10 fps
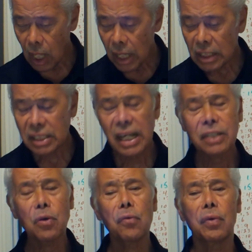It
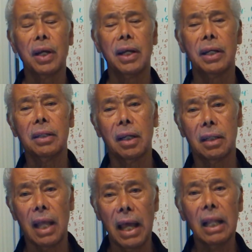says over there that
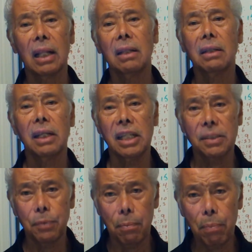hell is
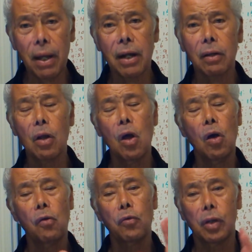prepared
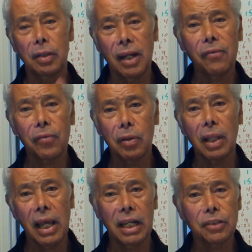for the devil
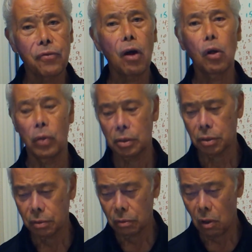and his followers,
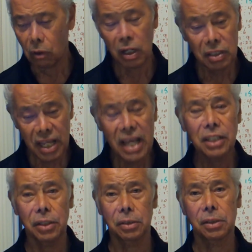or his
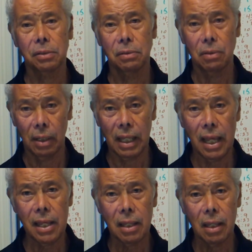angels, okay?